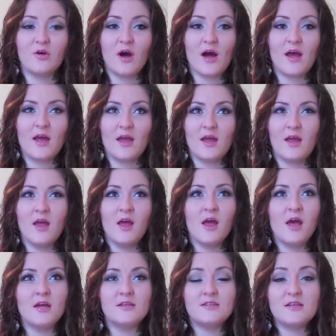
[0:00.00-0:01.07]
I
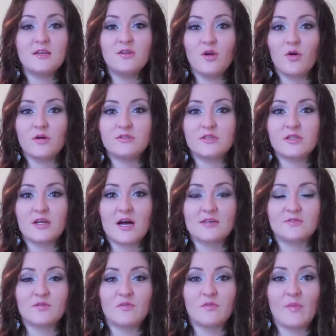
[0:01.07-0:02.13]
did go into the
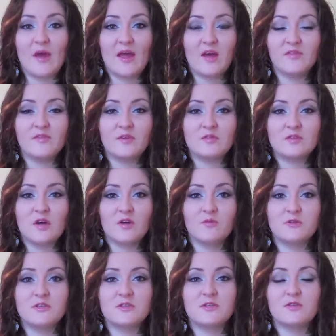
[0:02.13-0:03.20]
classroom with my headphones on,
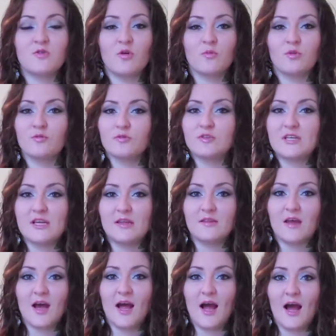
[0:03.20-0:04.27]
which is a normal routine
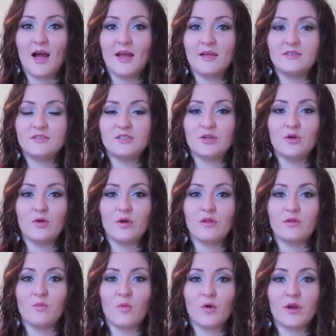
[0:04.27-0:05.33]
that I do in
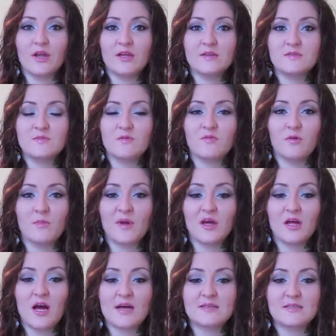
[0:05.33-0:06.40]
the mornings before my
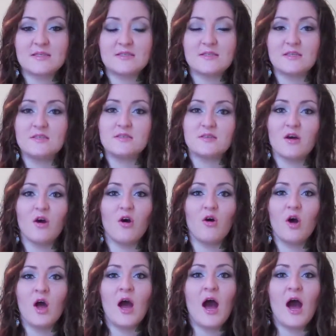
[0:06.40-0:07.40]
classes, and so